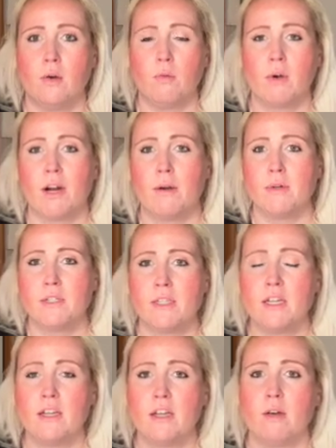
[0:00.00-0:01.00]
When I was
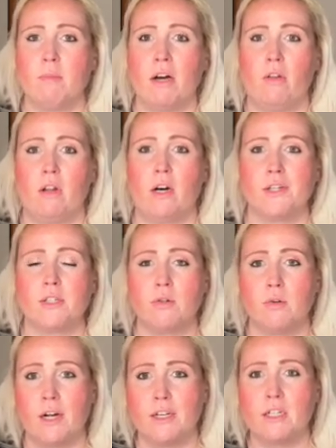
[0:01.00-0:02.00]
thinking about law
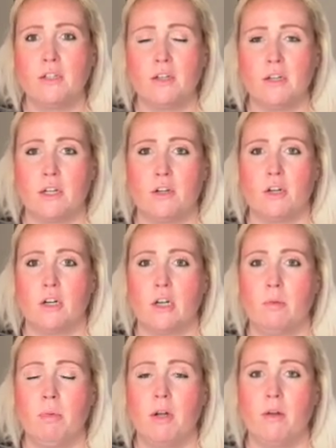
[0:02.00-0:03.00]
school, I did look at
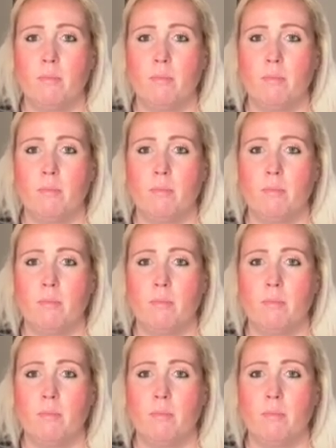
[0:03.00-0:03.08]
Europe,